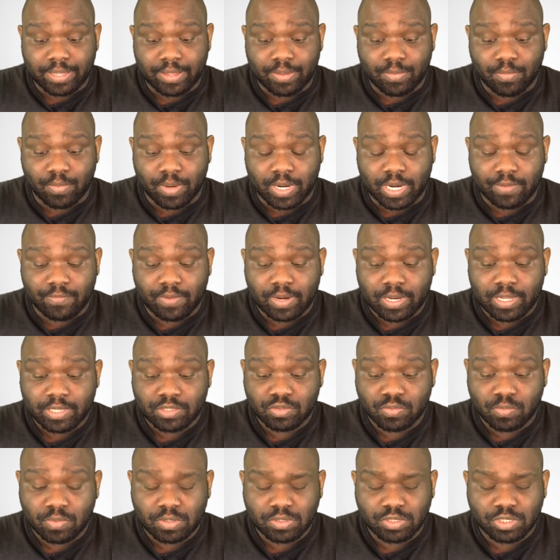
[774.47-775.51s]
whatever
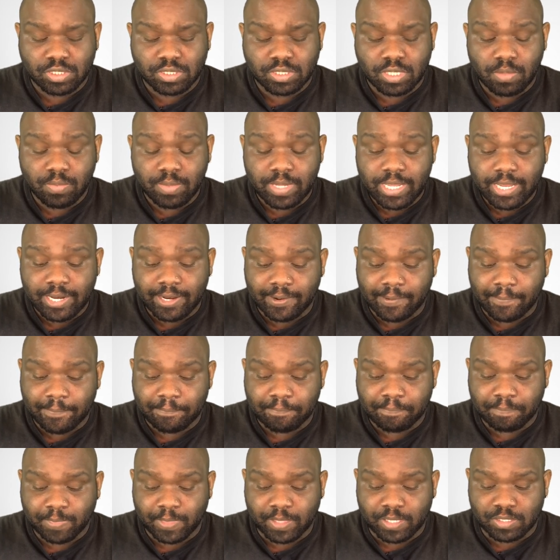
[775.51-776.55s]
Electra wants, she's gonna get it.
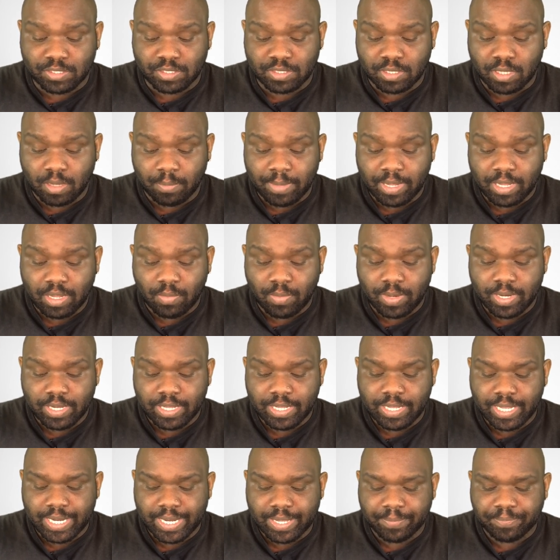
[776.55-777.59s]
She's gonna make a way to
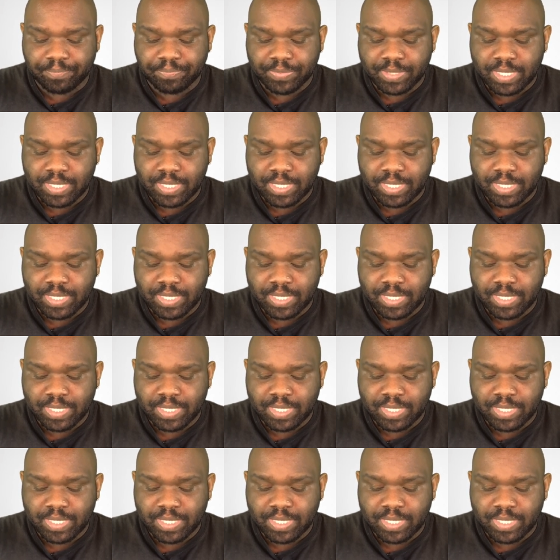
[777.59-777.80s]
get it.